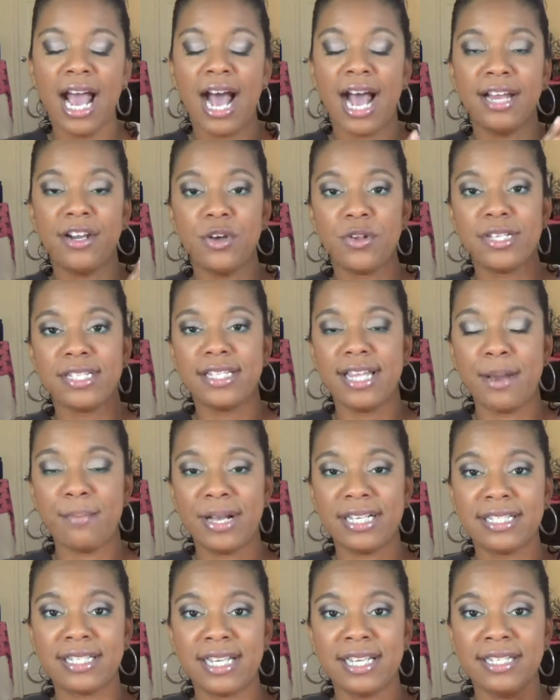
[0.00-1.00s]
I noticed that
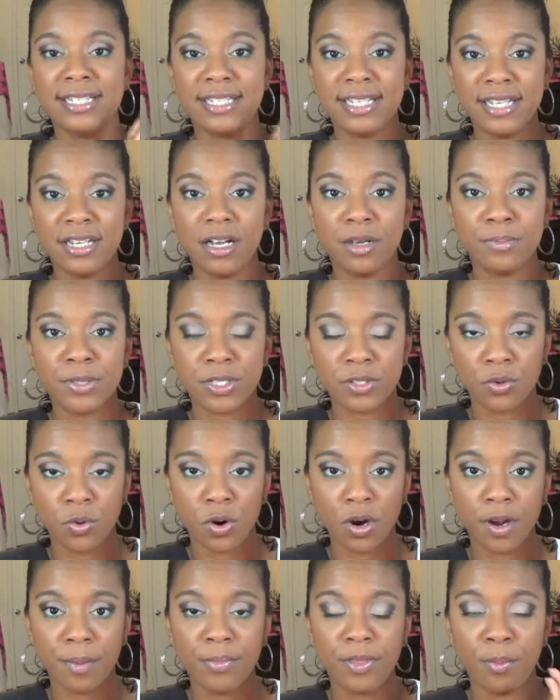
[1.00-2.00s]
my skin did
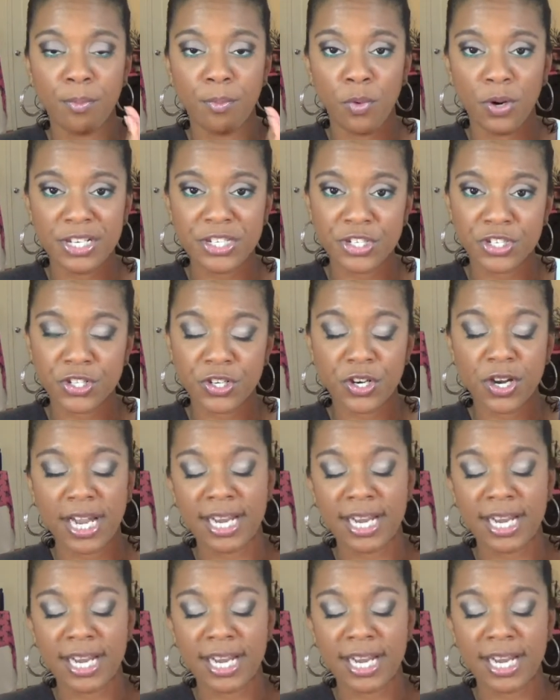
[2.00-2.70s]
absorb the moisture,